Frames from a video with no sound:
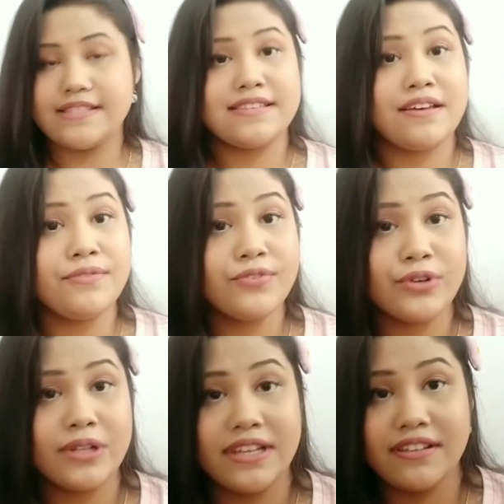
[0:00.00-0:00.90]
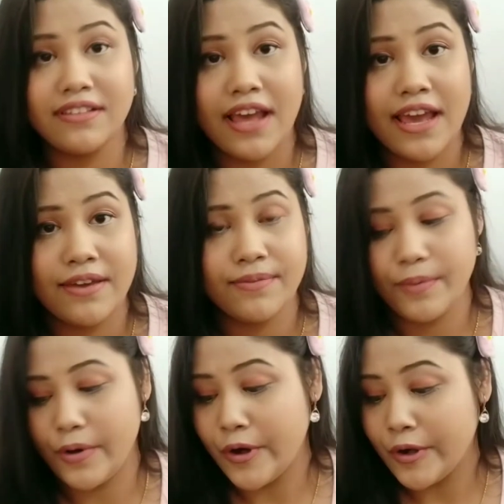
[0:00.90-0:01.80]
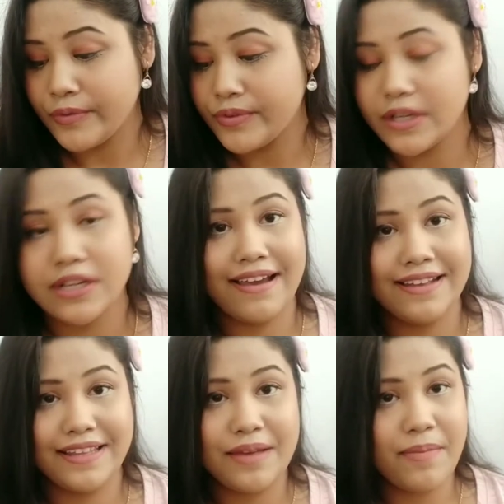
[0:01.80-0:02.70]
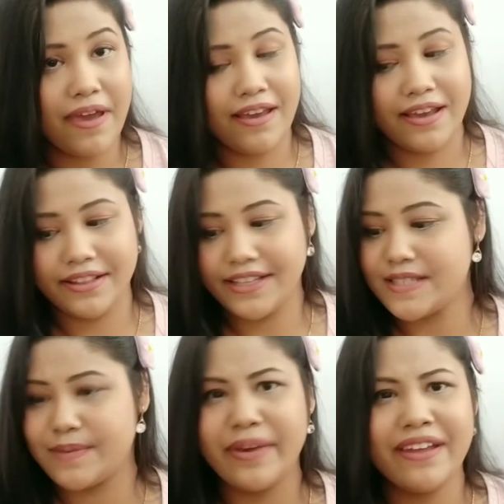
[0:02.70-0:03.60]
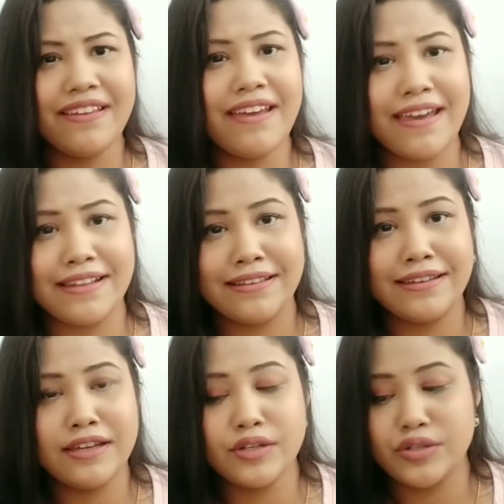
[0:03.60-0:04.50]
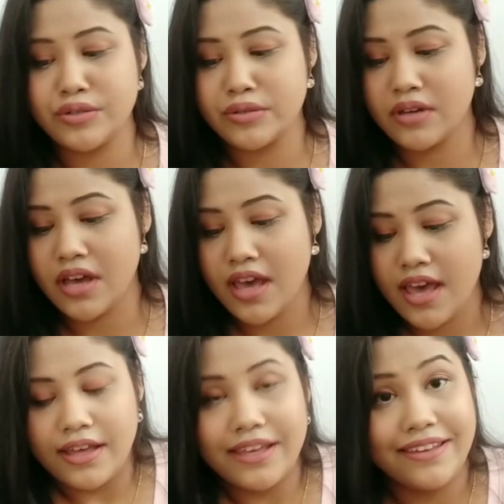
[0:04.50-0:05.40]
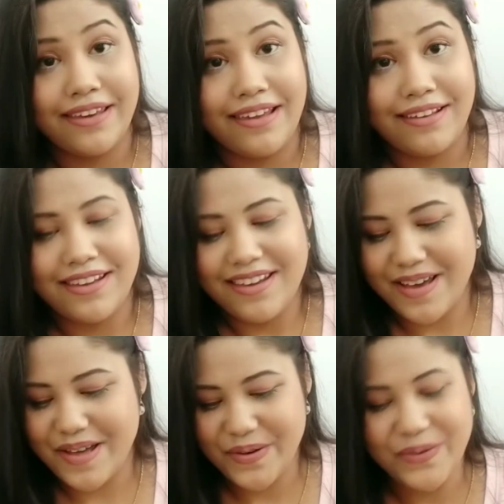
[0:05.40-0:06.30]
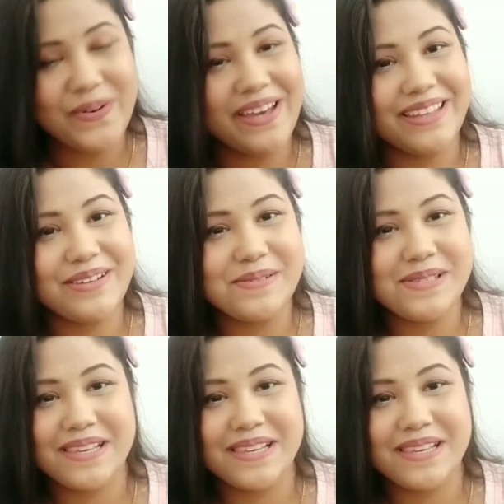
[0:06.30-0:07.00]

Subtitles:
it's a folding type of item, and it's very handy to carry when you